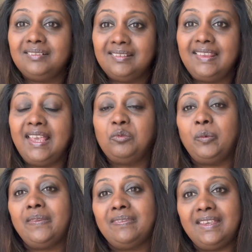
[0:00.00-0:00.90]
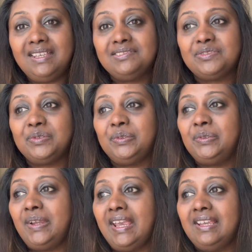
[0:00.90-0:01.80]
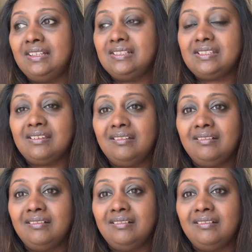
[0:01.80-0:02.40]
then with Easter and